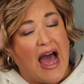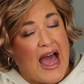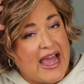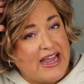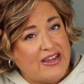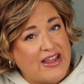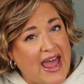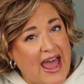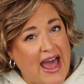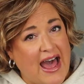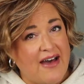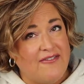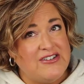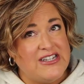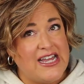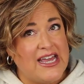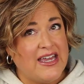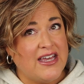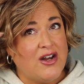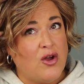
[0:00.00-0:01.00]
I have
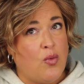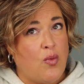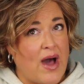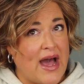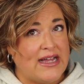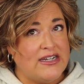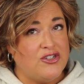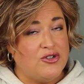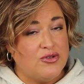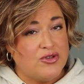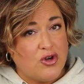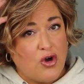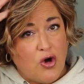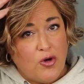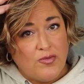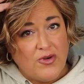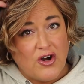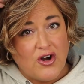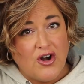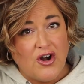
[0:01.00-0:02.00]
taken a wide tooth
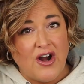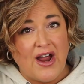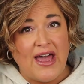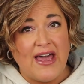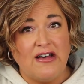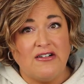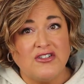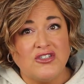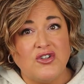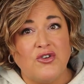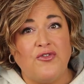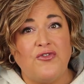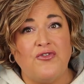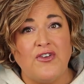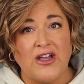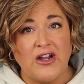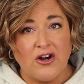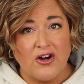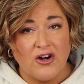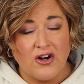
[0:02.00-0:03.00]
comb to her. I also
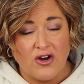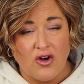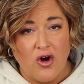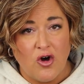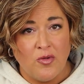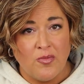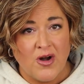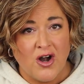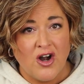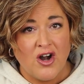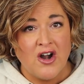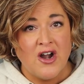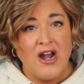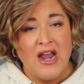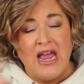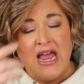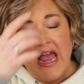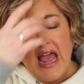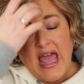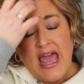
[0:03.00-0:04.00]
finger comb her,
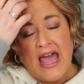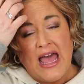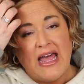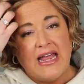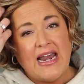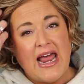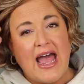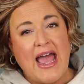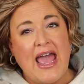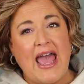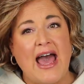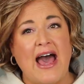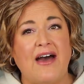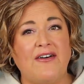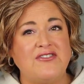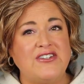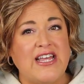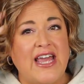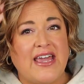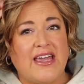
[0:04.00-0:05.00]
and I
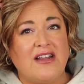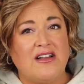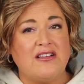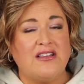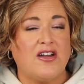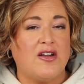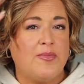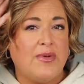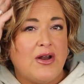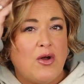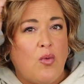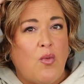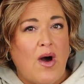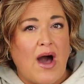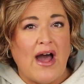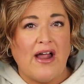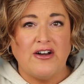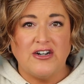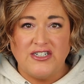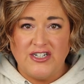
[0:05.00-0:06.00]
have taken a little bit of
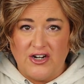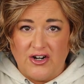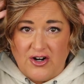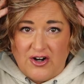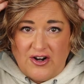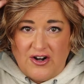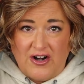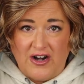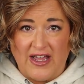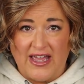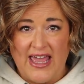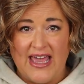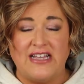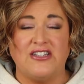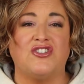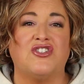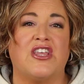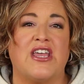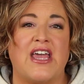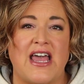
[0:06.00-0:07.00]
water to her
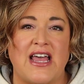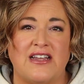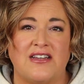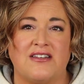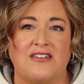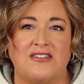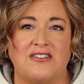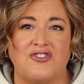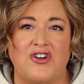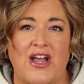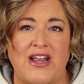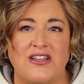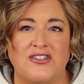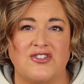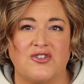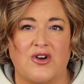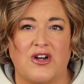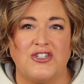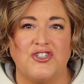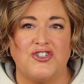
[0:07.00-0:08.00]
occasionally and try to
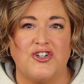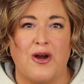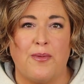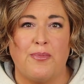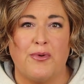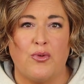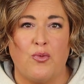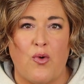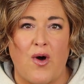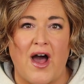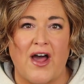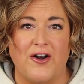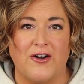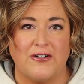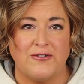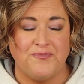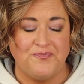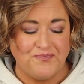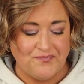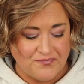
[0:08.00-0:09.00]
scrunch her up with
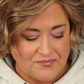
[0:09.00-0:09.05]
water.